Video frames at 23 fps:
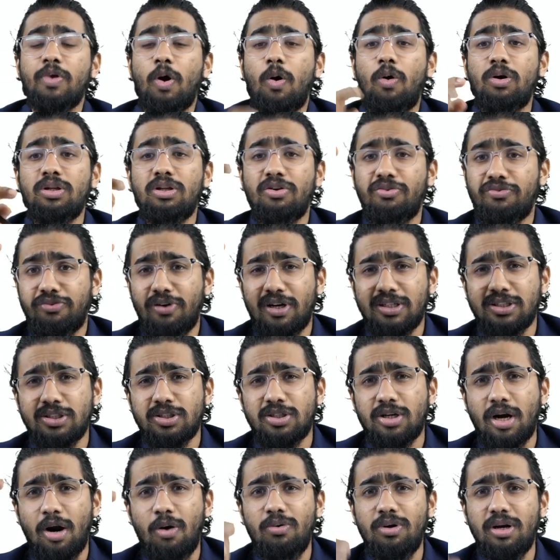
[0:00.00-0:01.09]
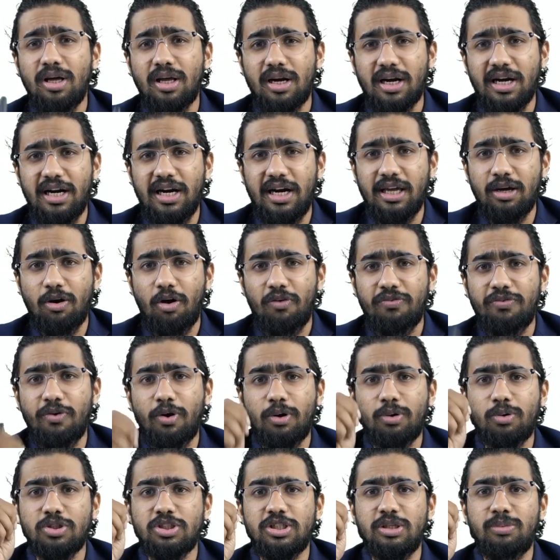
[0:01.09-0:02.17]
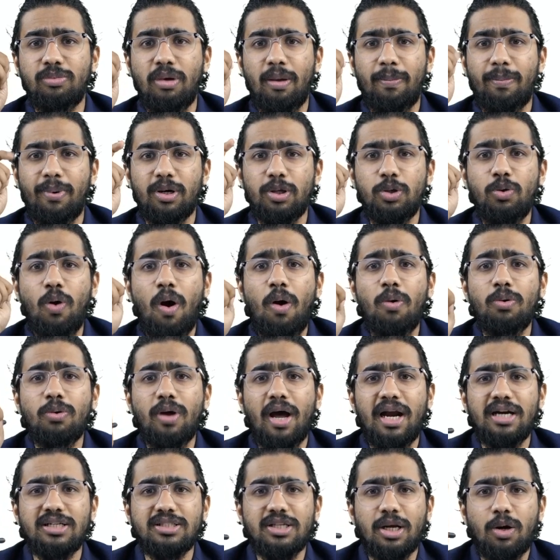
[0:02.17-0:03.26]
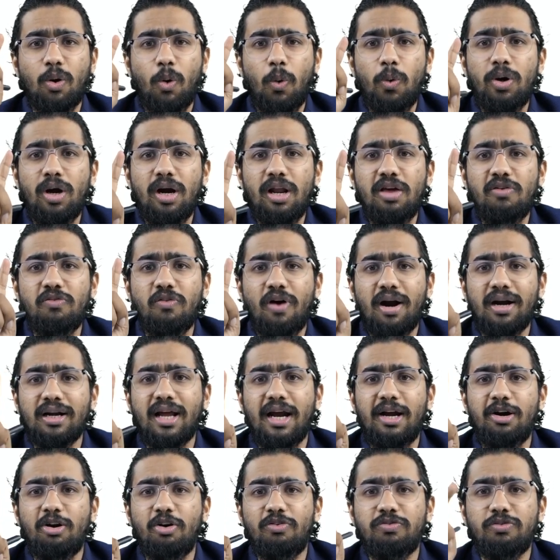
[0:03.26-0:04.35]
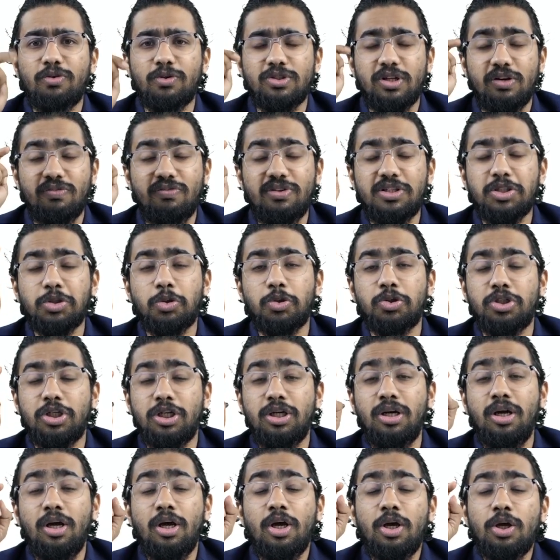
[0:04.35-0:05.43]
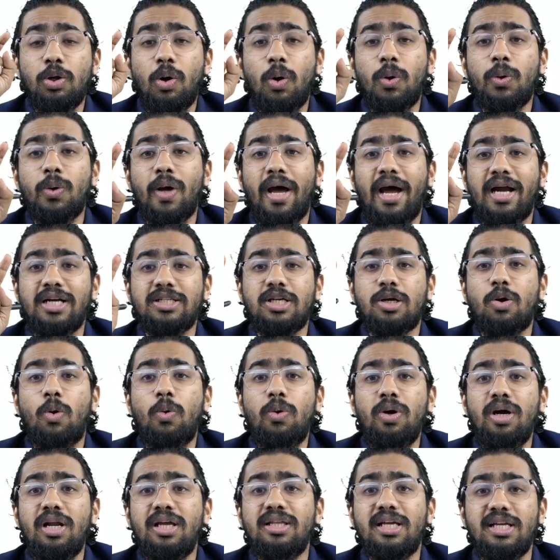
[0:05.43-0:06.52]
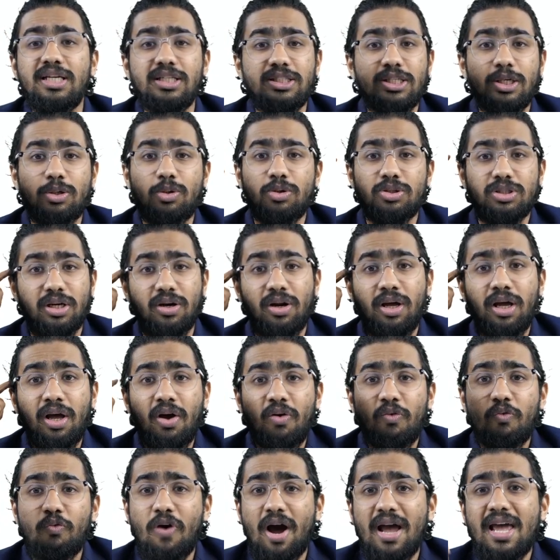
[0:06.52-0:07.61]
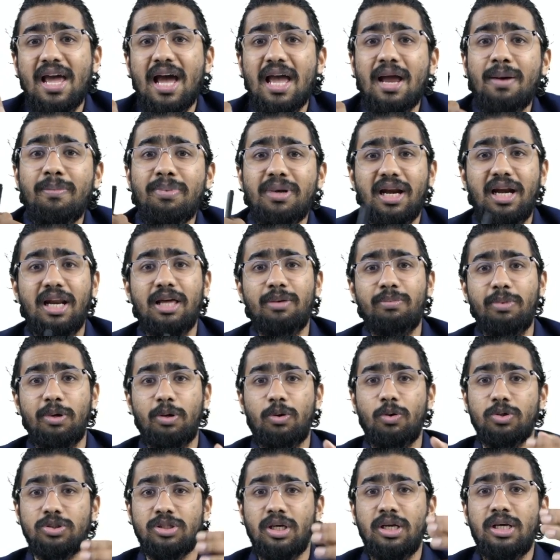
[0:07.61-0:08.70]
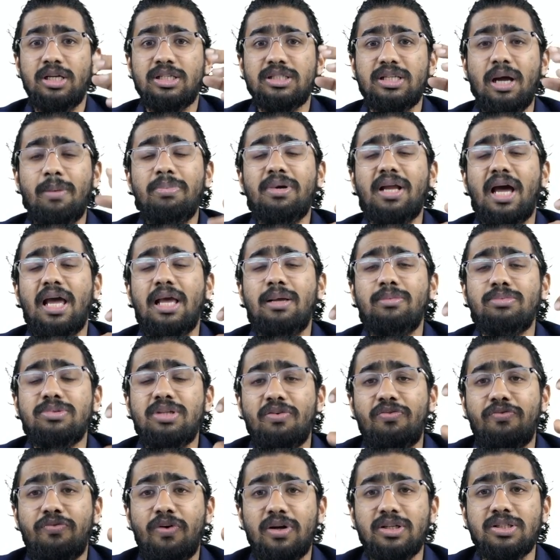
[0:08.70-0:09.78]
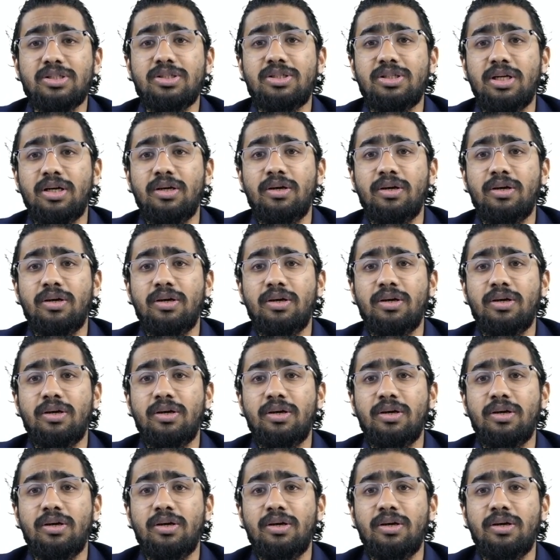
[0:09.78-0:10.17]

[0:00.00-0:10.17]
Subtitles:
on the first round reading of your question paper, you have to answer only one kind of question. Which question? You have to answer only the easy question. Why I am telling? Because sometimes the first